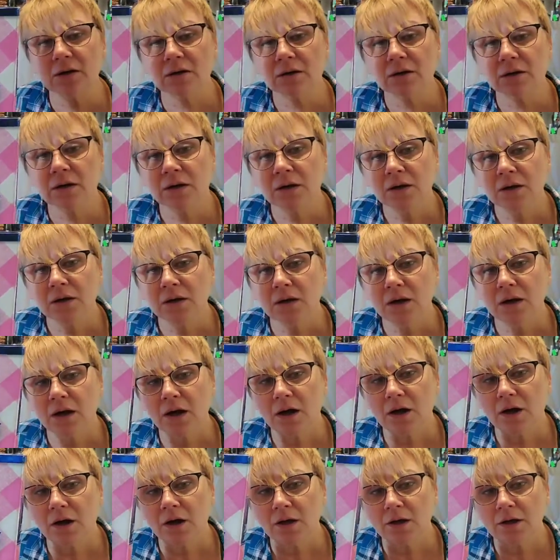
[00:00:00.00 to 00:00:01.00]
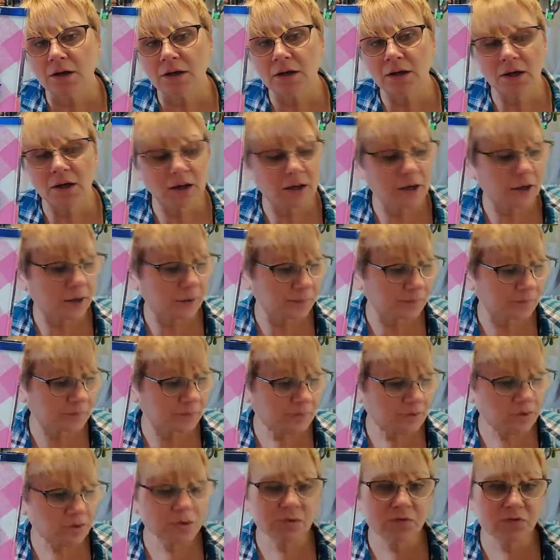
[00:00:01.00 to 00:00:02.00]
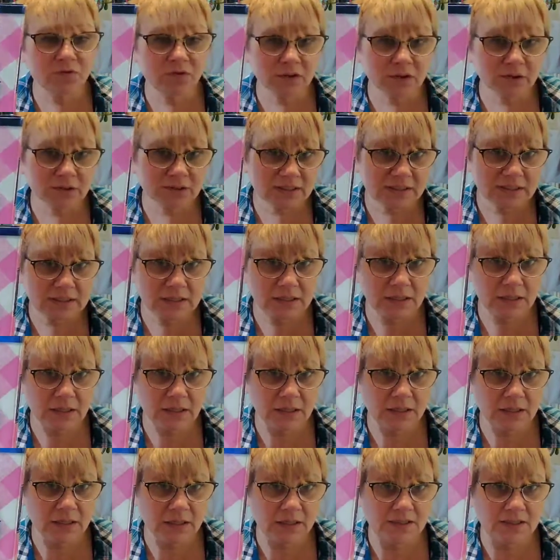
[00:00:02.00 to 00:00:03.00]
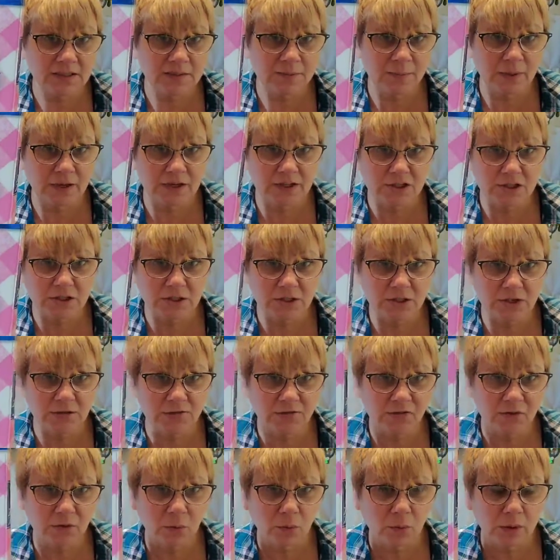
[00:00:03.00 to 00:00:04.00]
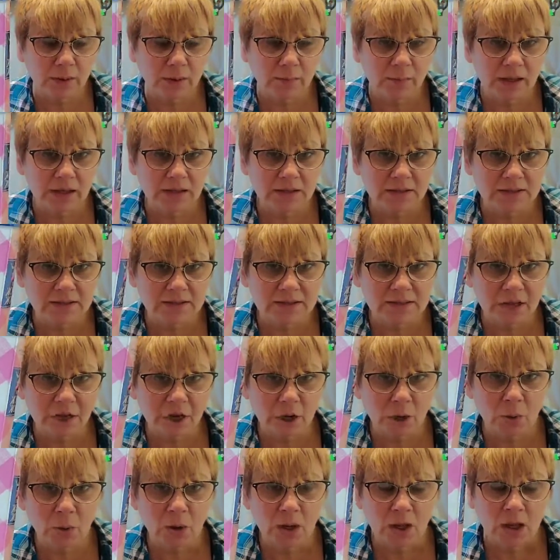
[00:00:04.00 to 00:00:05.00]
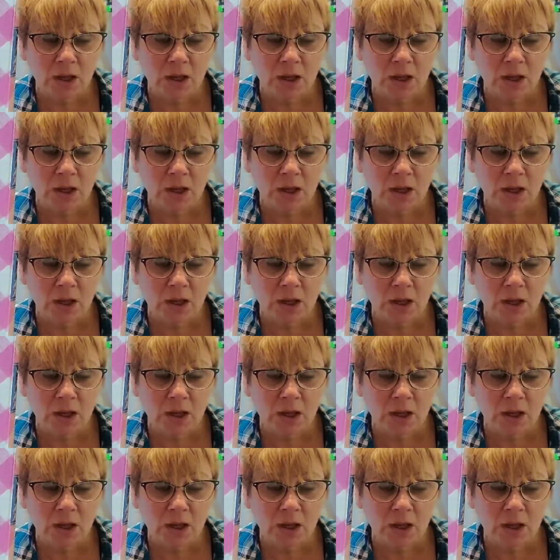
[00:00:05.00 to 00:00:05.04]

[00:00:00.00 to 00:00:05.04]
in here on good foods to eat, especially for women.